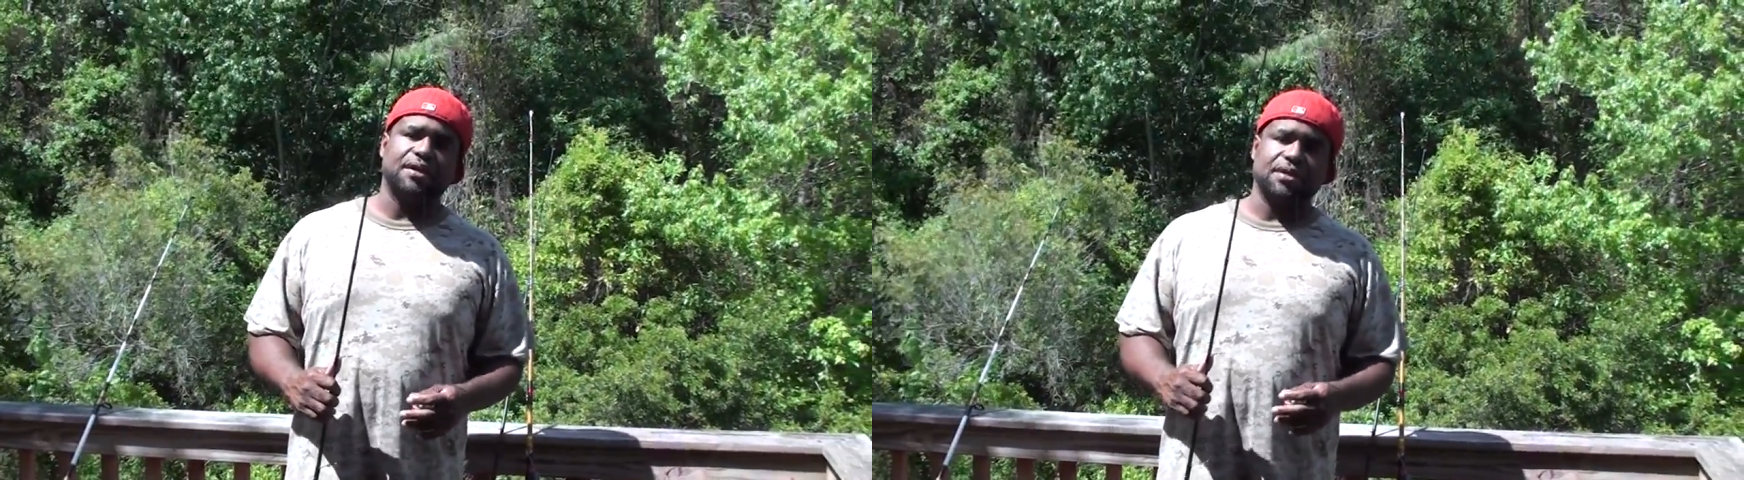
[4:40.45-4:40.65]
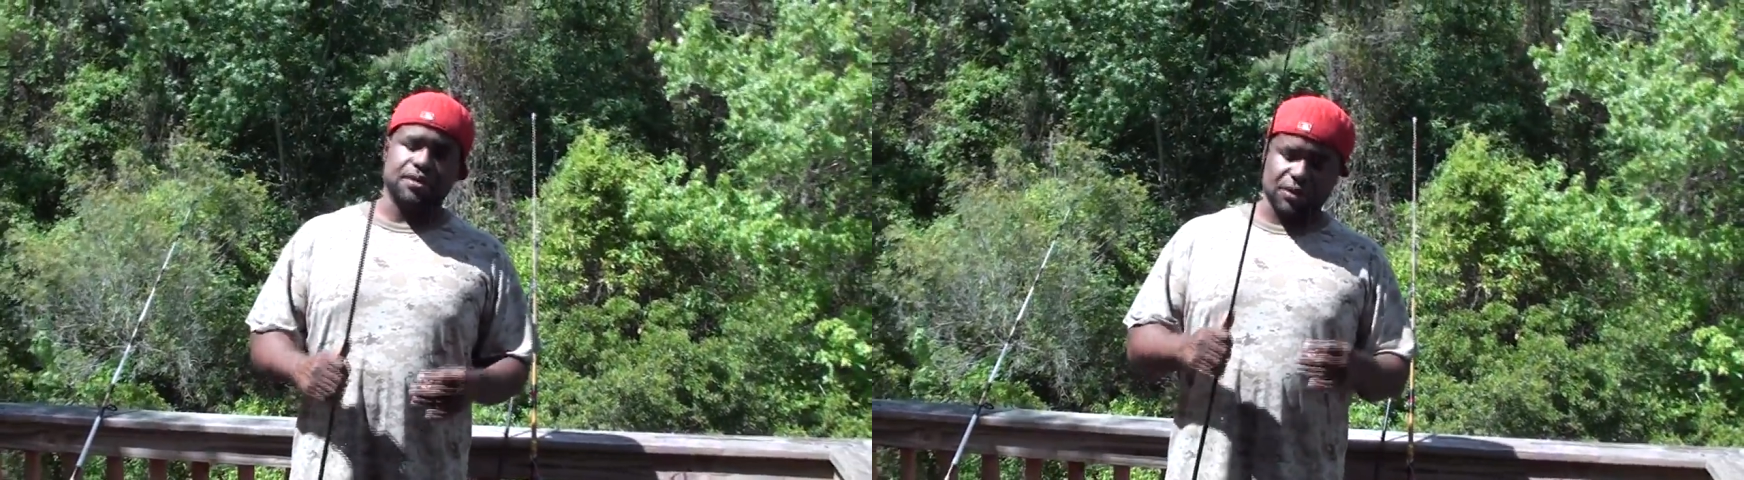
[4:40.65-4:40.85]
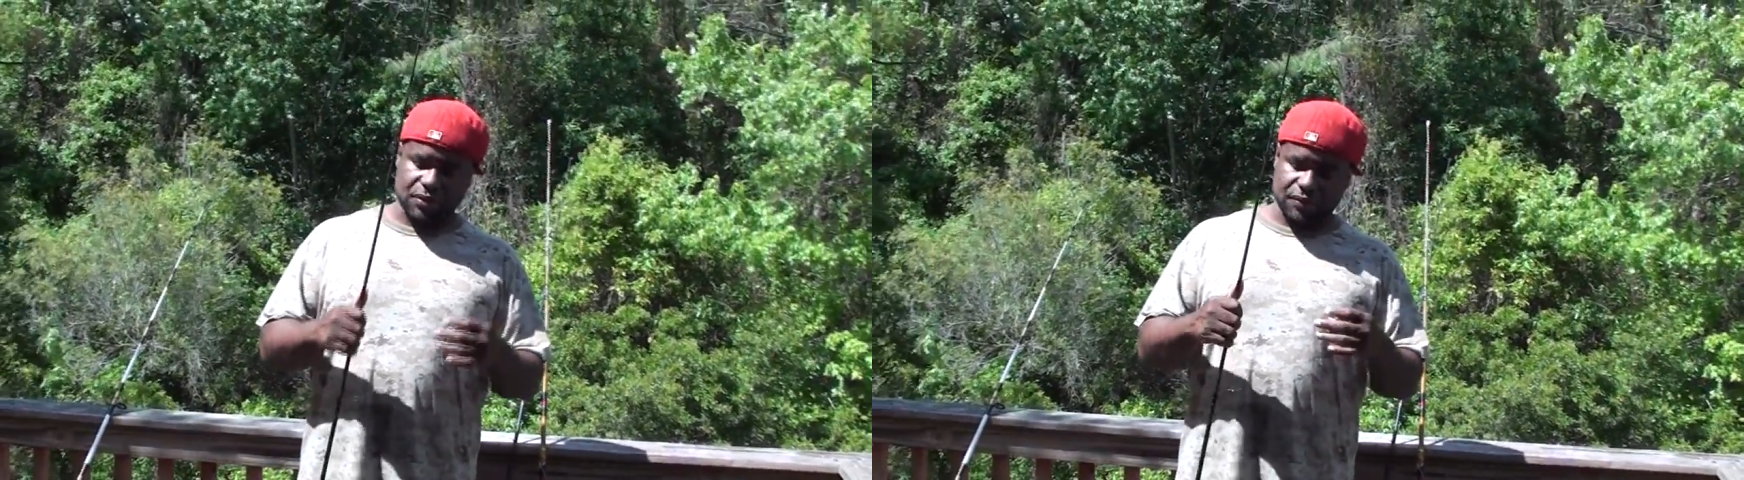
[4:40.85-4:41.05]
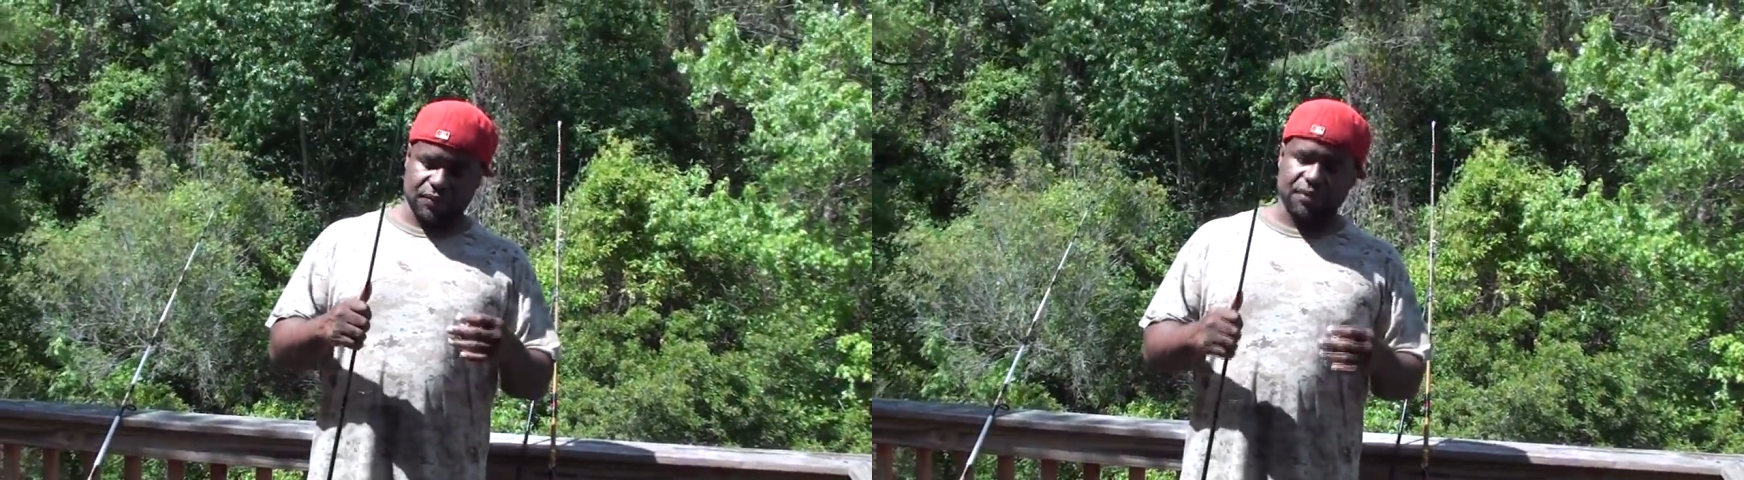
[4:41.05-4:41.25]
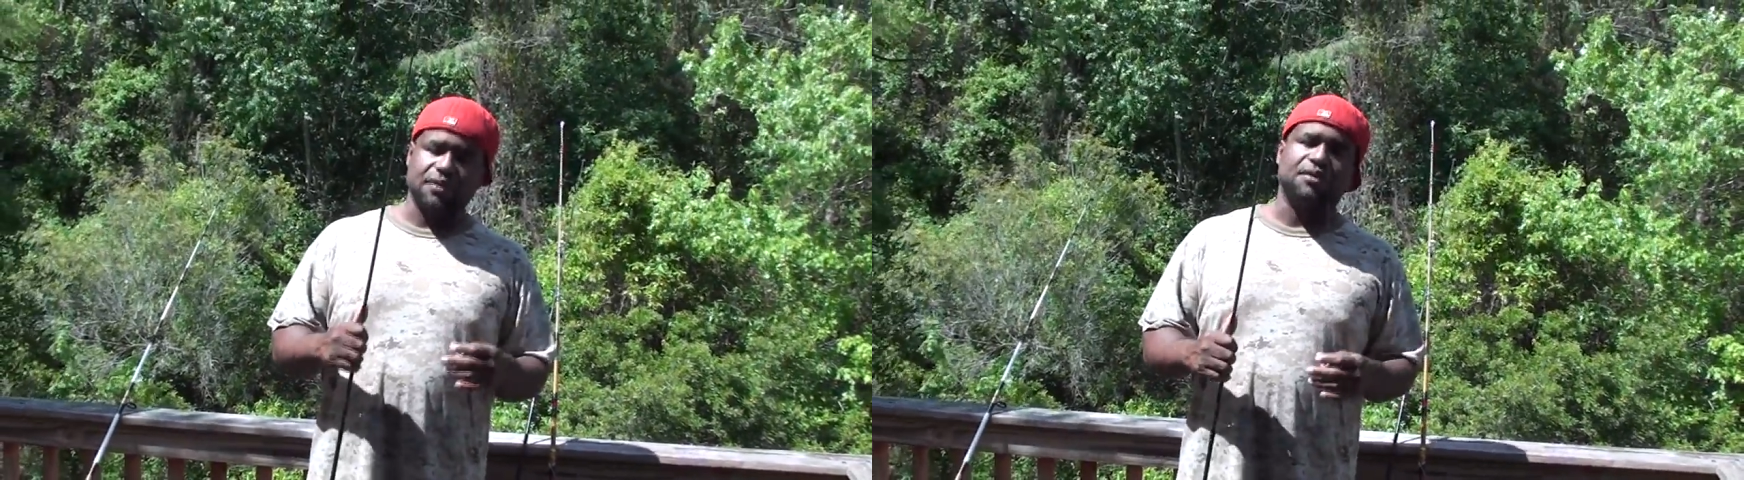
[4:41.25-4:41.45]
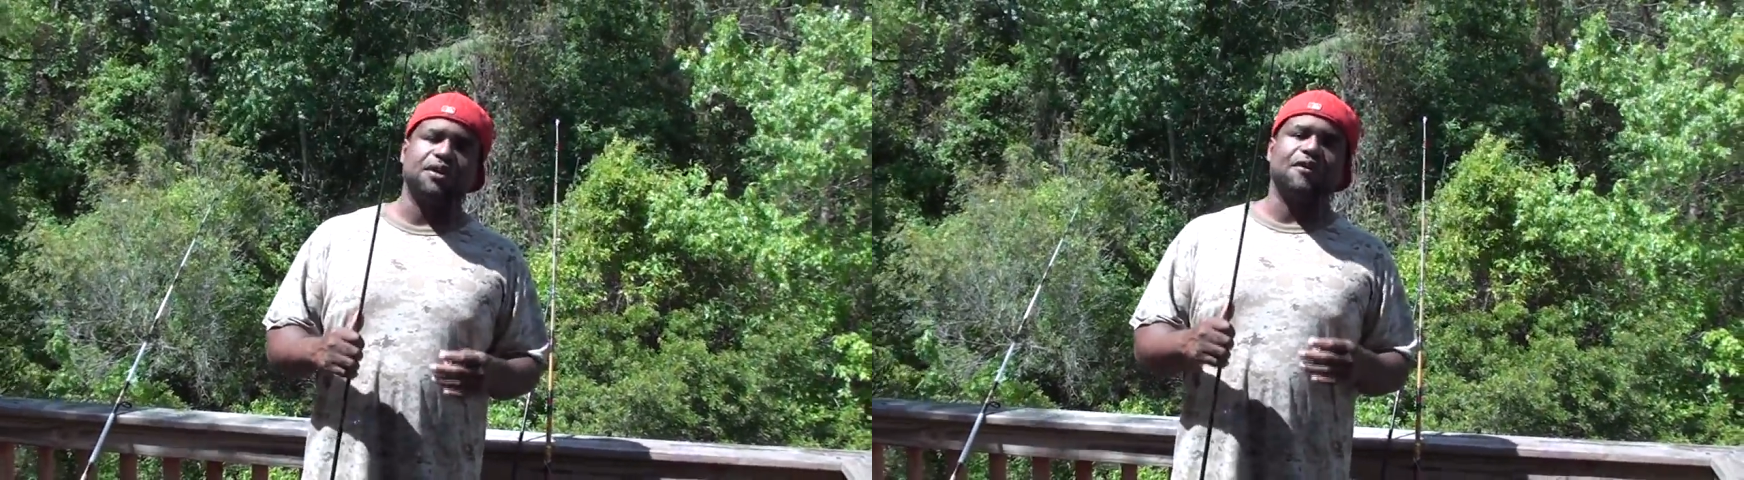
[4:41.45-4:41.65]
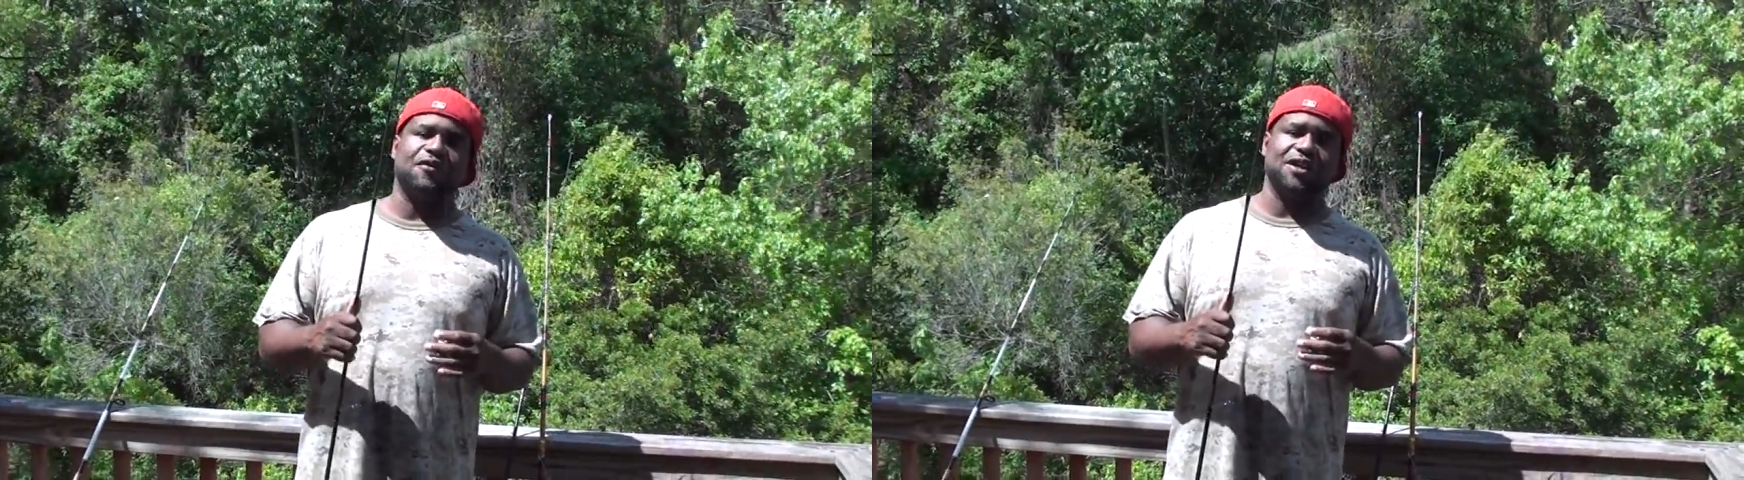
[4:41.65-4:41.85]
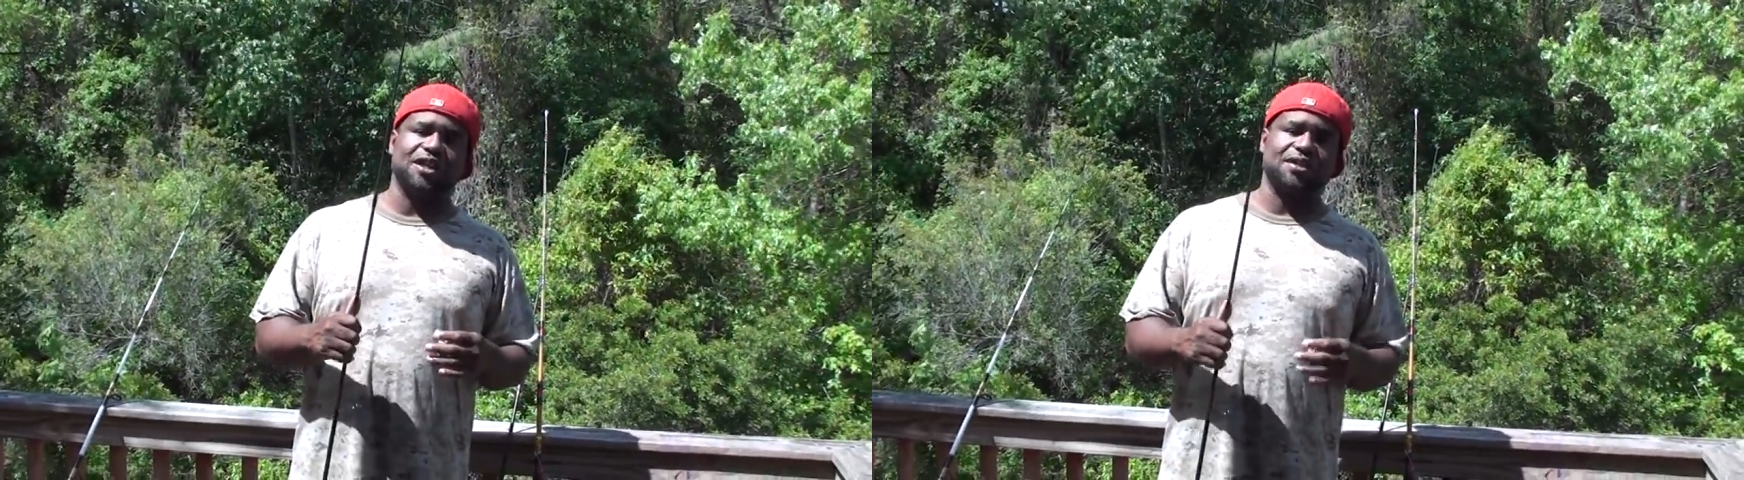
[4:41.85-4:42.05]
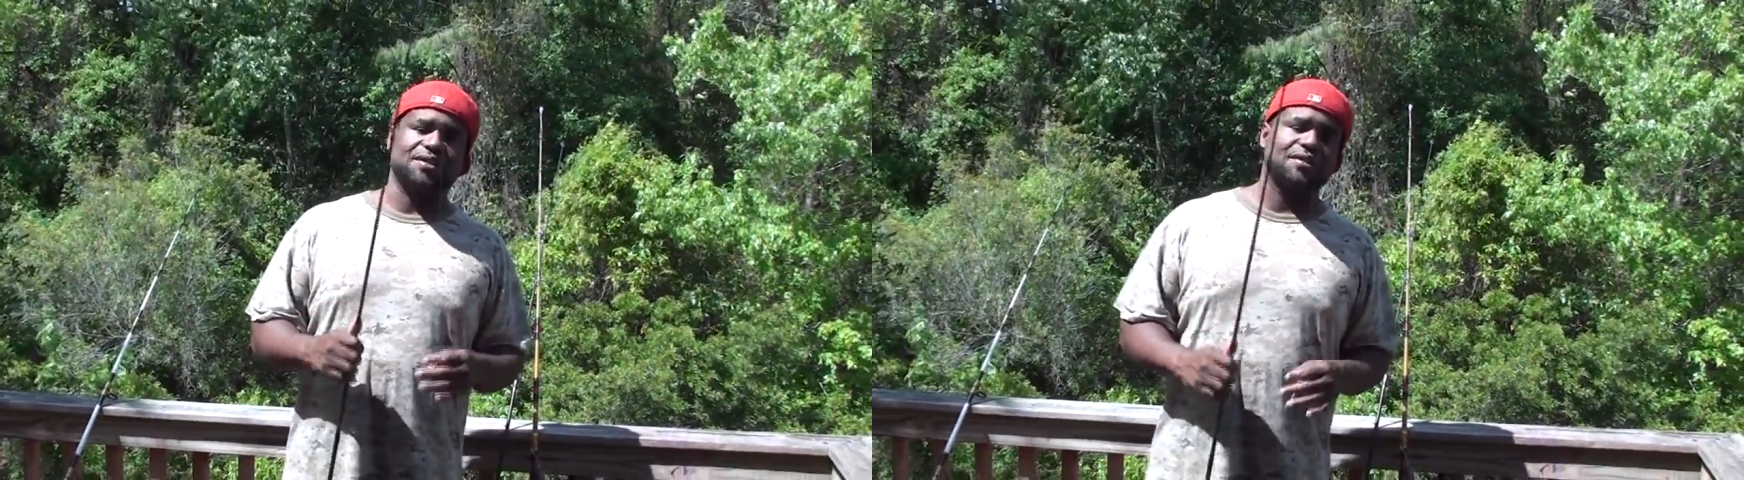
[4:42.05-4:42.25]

So good for this.